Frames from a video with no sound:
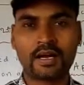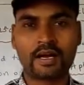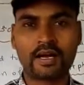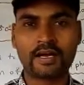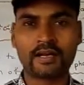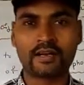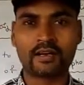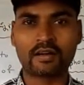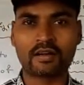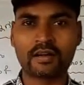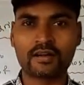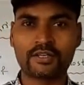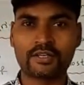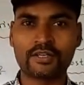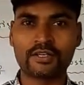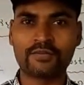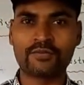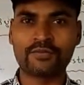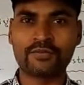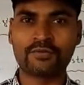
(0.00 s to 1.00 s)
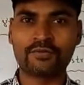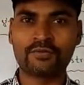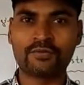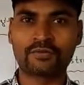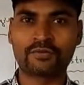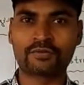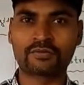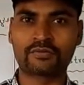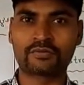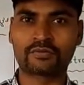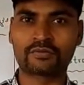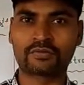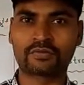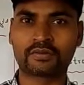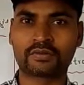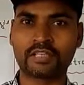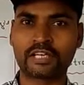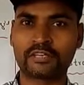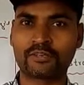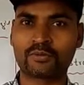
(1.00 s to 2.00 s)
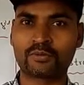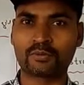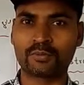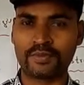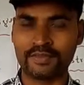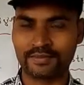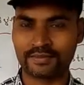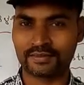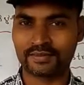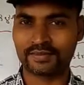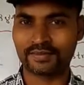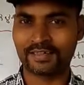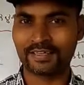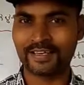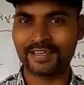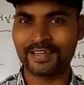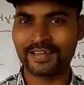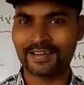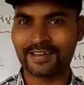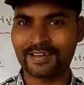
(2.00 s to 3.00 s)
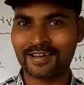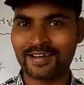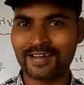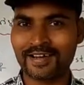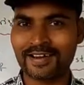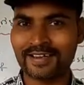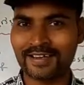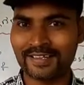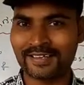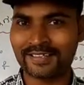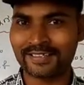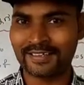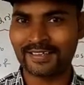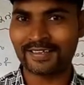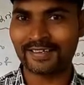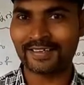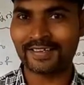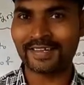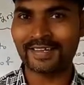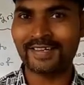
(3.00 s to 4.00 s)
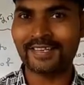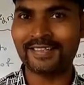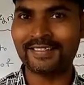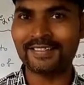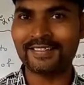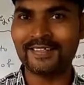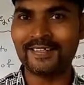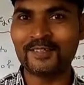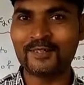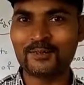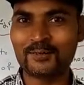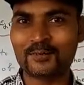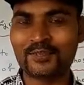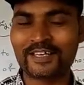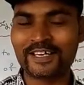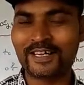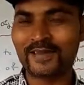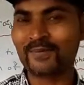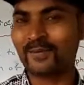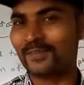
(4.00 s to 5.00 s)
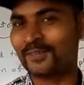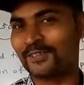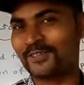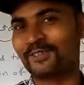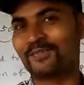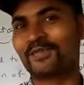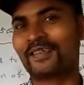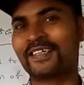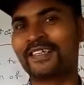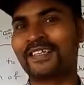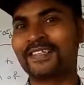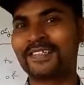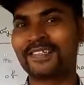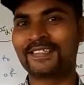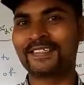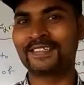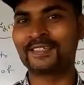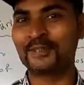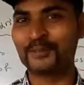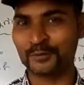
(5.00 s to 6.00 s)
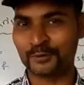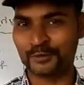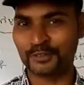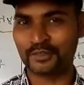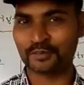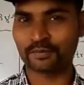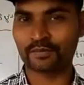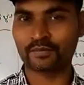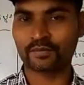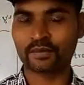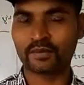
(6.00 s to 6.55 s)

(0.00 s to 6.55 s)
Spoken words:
I can't give you 10 rupees. Here can't is there na, in this word apostrophe is used.